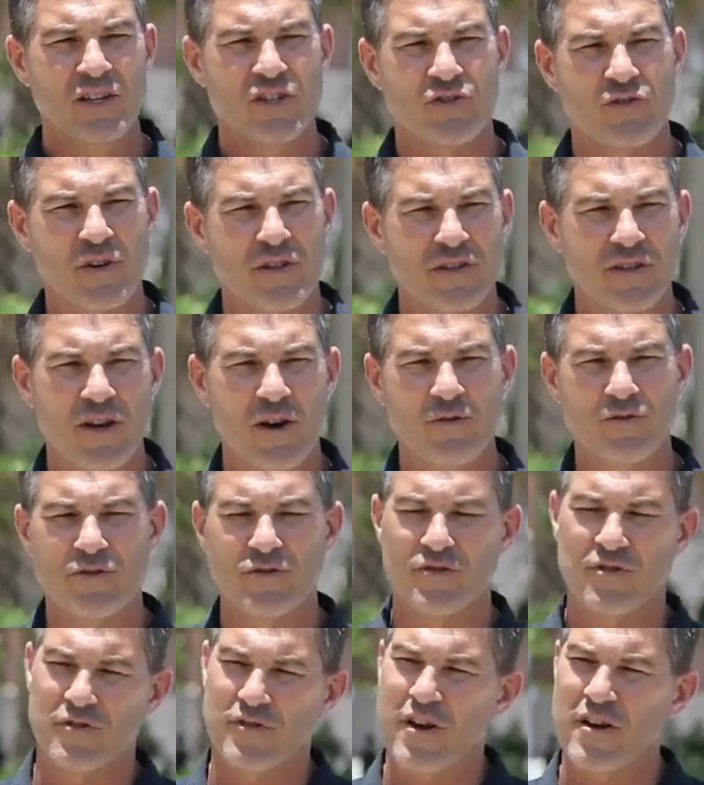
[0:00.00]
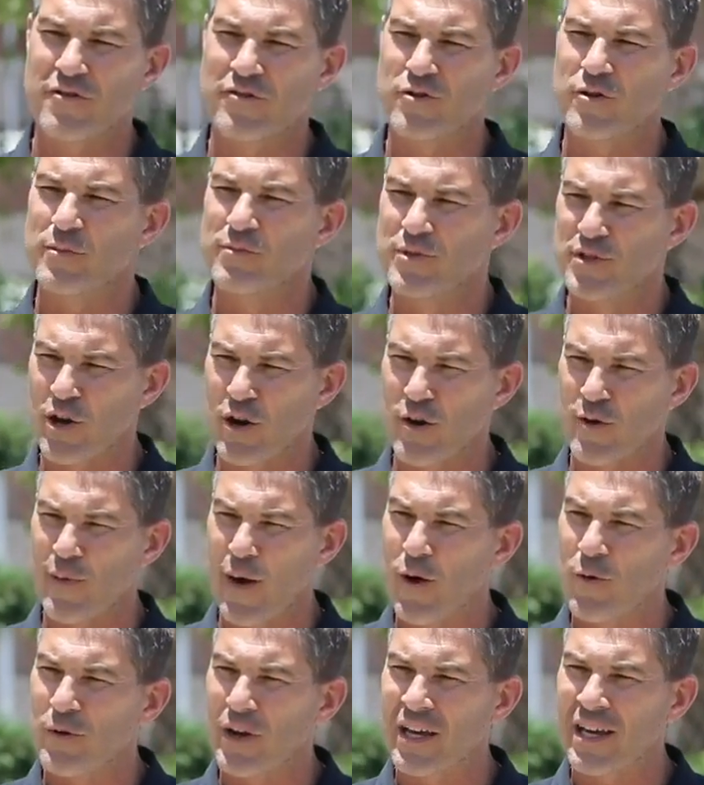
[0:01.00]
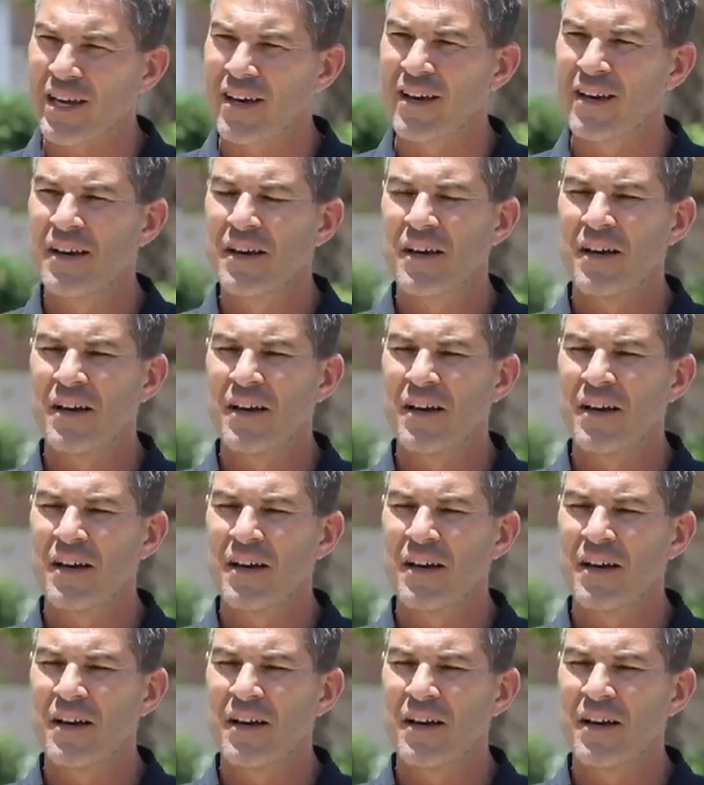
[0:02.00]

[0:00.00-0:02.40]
Strength coaches are there to observe only